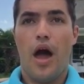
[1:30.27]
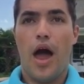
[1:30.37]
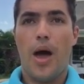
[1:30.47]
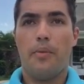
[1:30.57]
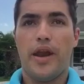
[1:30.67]

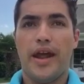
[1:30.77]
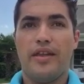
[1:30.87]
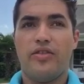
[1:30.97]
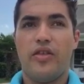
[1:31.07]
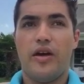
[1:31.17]
But I
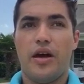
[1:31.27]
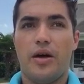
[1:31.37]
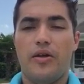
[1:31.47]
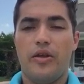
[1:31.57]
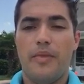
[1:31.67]
guess
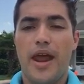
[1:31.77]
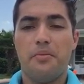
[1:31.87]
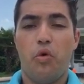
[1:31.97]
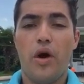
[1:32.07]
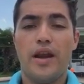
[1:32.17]
the
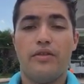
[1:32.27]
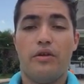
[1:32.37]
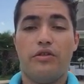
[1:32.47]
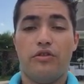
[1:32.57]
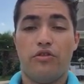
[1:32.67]
main point of
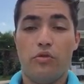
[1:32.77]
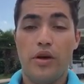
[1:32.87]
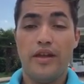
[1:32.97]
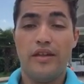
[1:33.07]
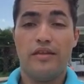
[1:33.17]
those 2
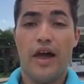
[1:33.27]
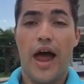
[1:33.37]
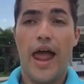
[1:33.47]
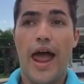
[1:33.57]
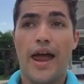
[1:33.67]
stories is that
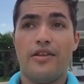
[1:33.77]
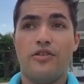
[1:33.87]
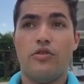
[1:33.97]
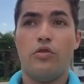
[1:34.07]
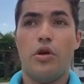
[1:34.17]
I had
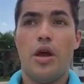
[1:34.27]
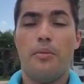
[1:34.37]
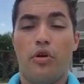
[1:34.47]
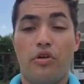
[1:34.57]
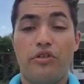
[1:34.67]
to
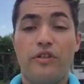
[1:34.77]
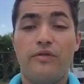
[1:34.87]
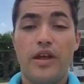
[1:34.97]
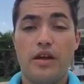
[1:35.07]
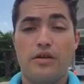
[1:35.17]

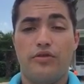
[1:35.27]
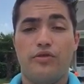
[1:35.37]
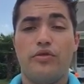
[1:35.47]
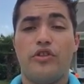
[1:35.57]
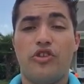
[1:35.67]
persevere
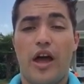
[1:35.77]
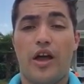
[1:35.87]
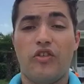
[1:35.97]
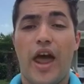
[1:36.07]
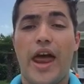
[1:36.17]
through the
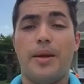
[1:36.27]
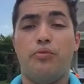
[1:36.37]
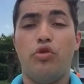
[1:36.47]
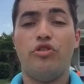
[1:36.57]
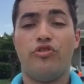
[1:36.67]
challenge. I had to
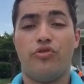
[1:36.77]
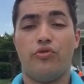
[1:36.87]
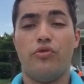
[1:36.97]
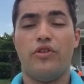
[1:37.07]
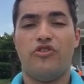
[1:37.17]
push
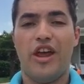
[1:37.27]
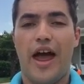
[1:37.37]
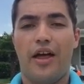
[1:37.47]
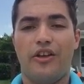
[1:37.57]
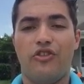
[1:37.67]
through the
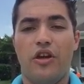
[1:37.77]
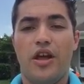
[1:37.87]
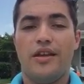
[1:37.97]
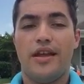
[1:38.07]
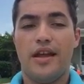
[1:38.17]
challenge
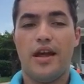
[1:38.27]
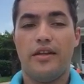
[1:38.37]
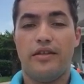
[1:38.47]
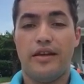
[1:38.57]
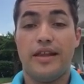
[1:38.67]

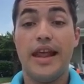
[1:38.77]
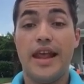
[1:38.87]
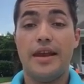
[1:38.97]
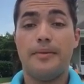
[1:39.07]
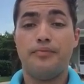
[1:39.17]
to
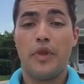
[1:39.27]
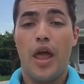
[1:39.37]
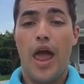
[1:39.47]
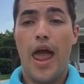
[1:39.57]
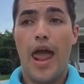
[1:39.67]
succeed.
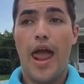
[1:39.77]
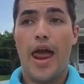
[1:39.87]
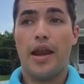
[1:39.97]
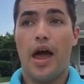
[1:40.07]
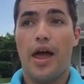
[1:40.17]

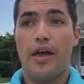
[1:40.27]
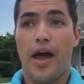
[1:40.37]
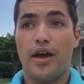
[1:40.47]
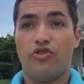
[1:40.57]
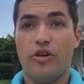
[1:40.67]
And
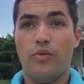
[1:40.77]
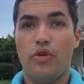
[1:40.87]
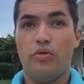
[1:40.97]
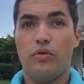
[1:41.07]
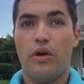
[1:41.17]
I
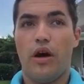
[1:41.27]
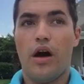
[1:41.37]
attribute